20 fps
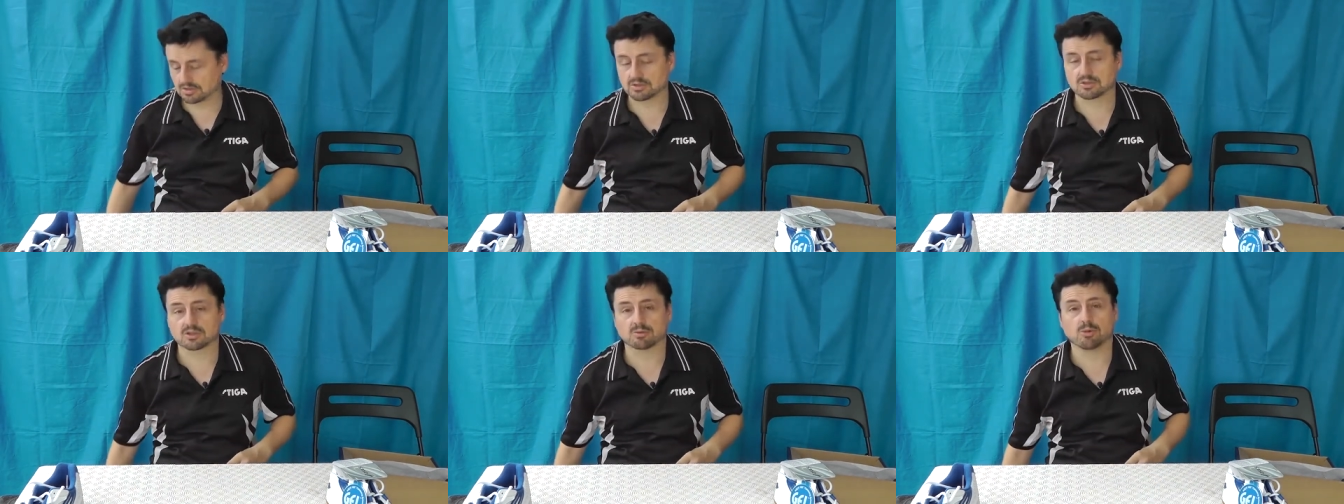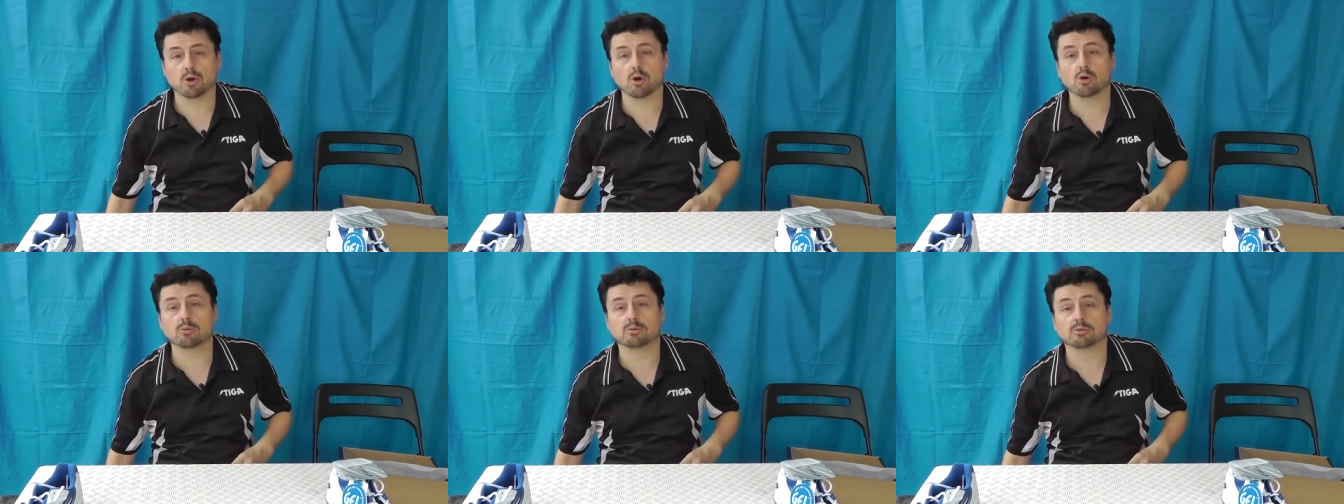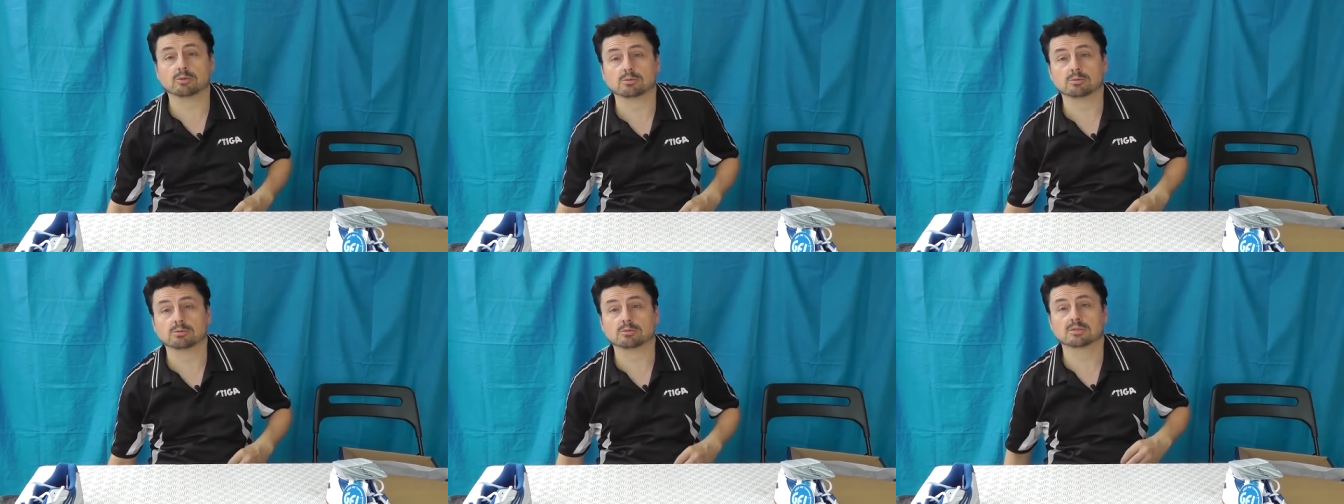some
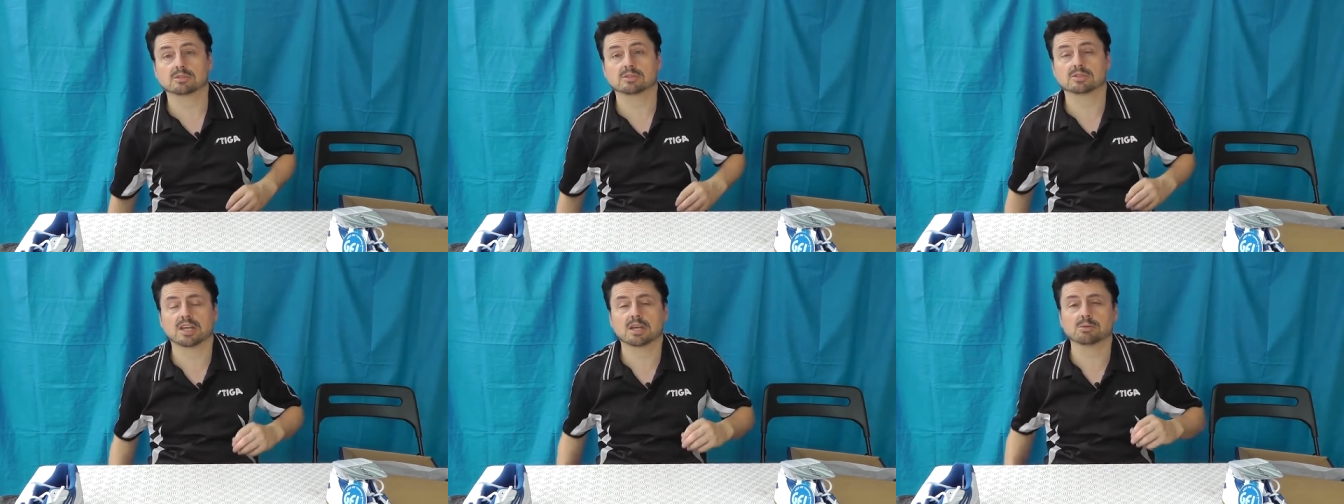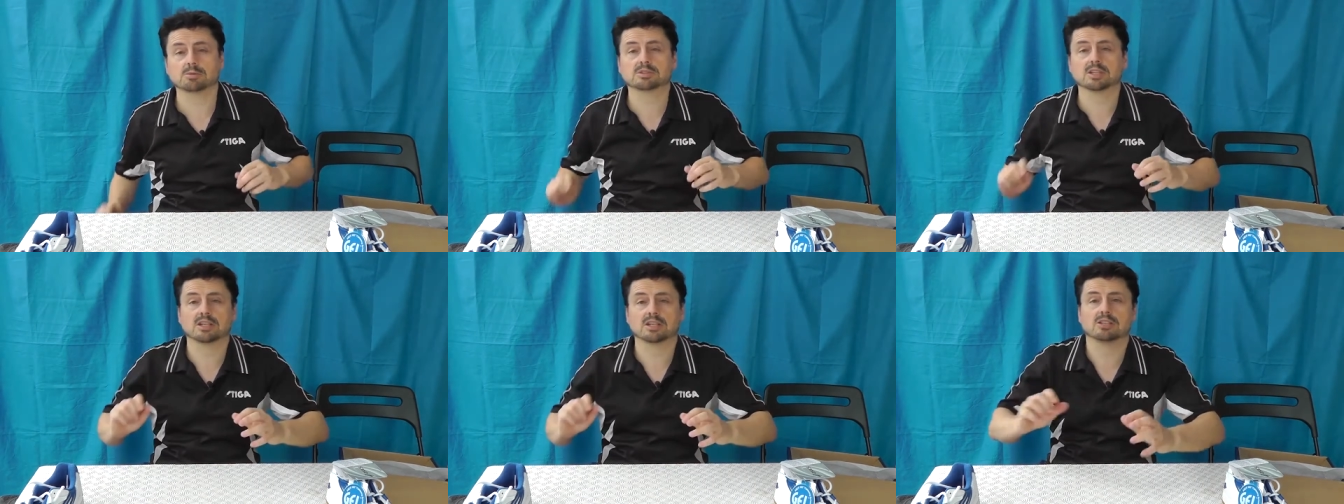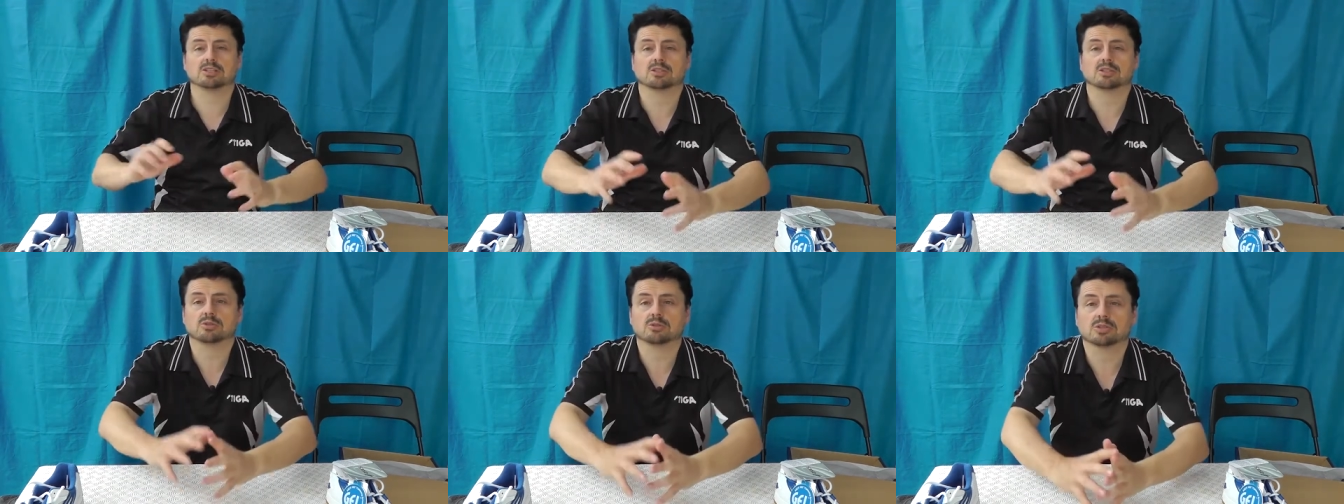hopeful table
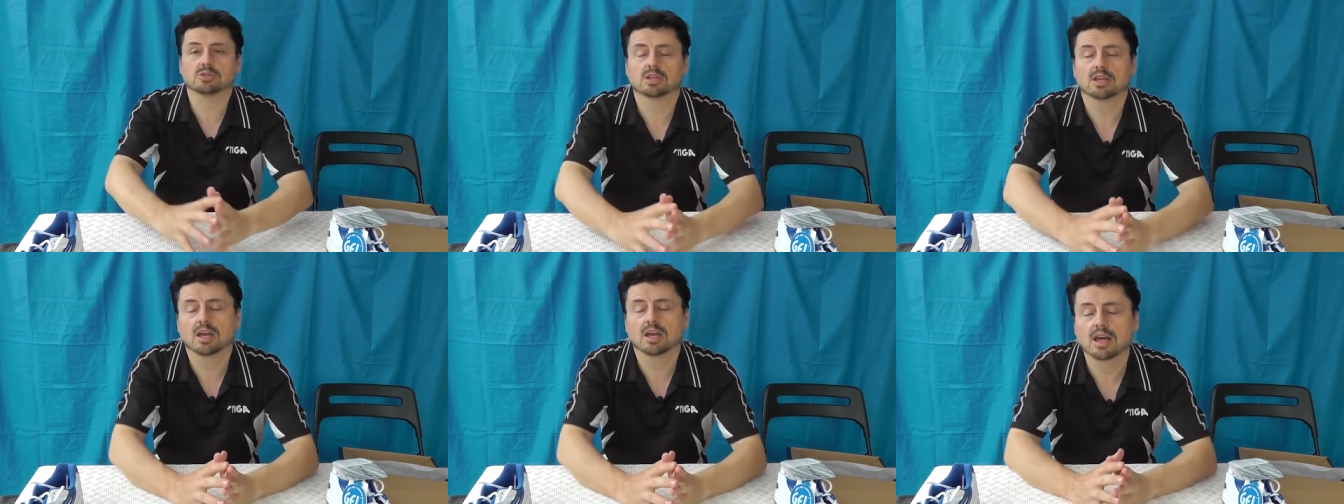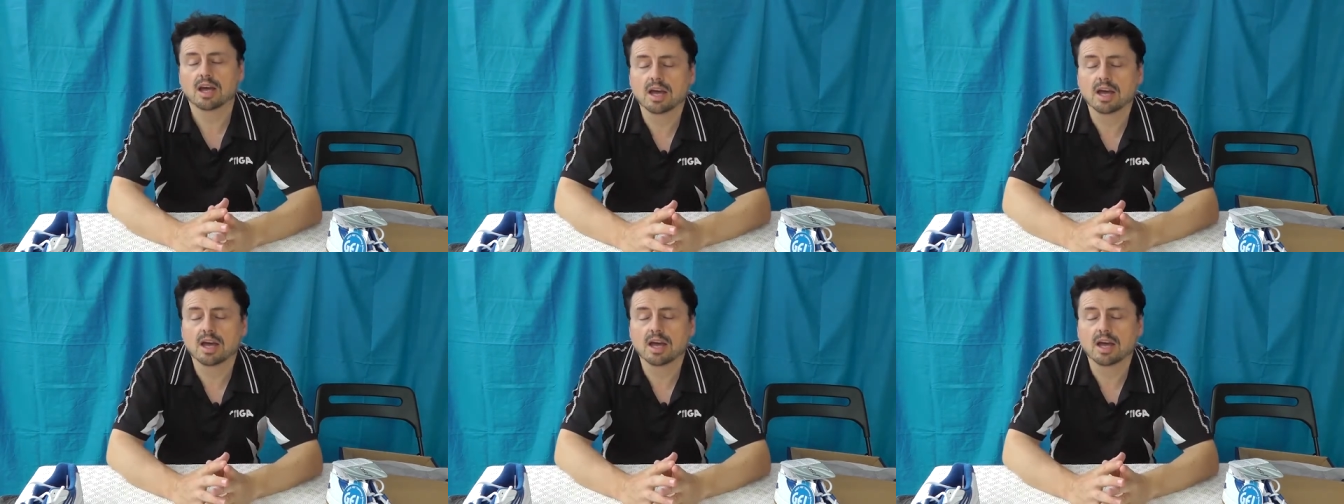tennis shoes,